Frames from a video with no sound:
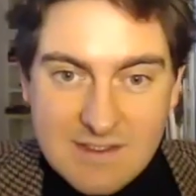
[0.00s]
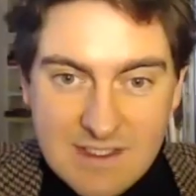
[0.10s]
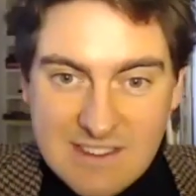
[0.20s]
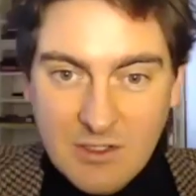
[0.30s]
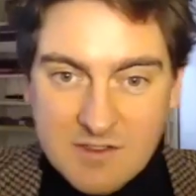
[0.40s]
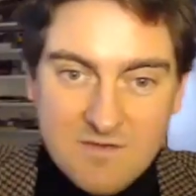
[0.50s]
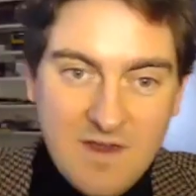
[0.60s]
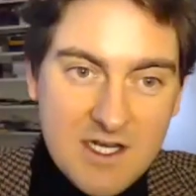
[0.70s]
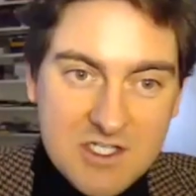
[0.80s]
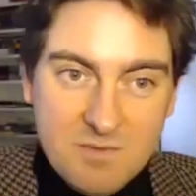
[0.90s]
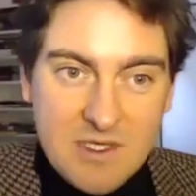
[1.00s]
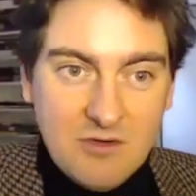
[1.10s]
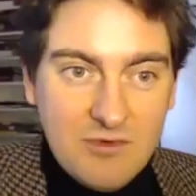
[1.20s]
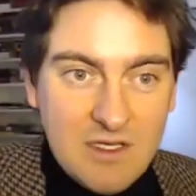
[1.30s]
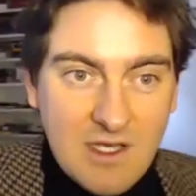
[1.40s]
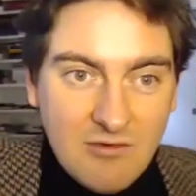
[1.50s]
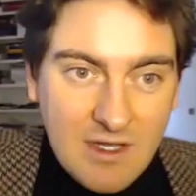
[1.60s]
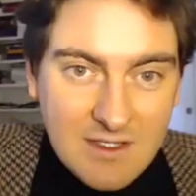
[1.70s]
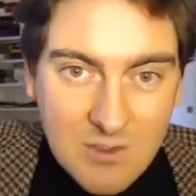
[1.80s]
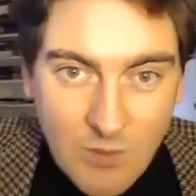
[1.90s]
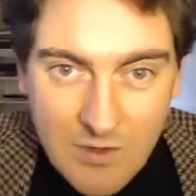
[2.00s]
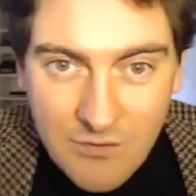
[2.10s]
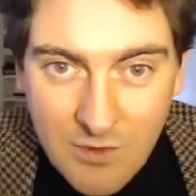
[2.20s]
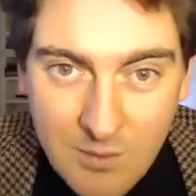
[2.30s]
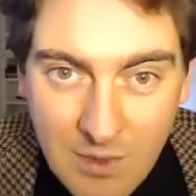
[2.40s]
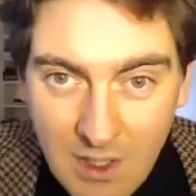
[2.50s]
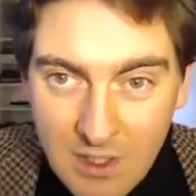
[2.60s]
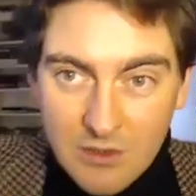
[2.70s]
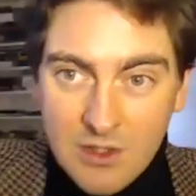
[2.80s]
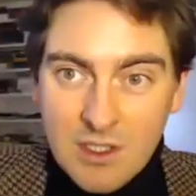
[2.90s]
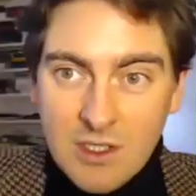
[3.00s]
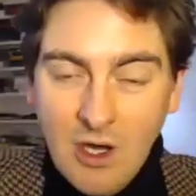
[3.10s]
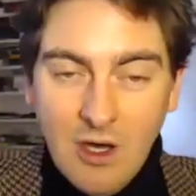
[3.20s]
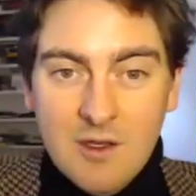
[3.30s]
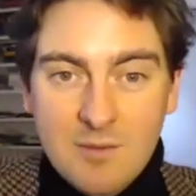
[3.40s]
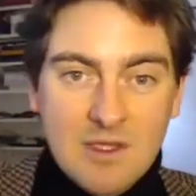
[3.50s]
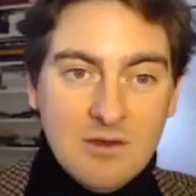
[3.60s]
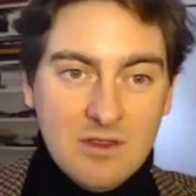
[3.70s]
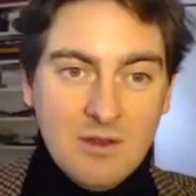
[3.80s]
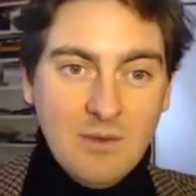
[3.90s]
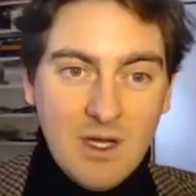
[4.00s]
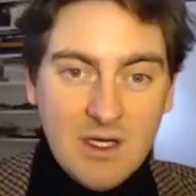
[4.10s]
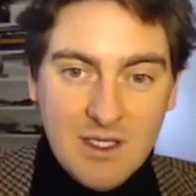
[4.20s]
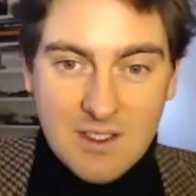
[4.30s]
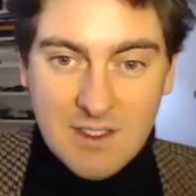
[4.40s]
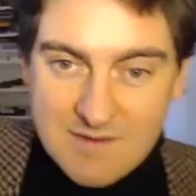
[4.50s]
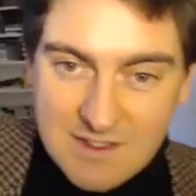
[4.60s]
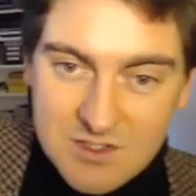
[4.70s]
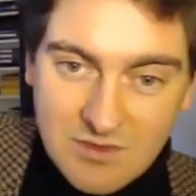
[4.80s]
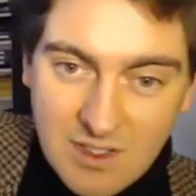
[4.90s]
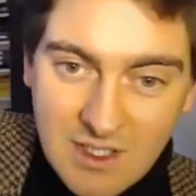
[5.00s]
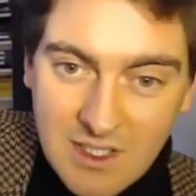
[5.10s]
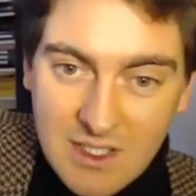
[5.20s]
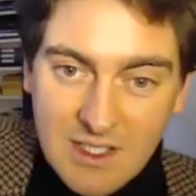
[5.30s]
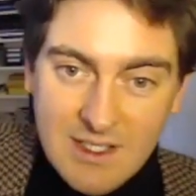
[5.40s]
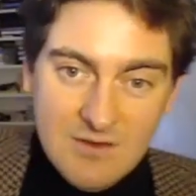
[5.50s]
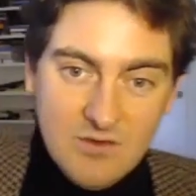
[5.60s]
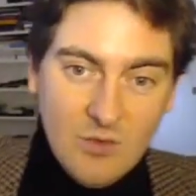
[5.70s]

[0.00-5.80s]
there's lots of energy being redirected away from the economy or the market, etc., and to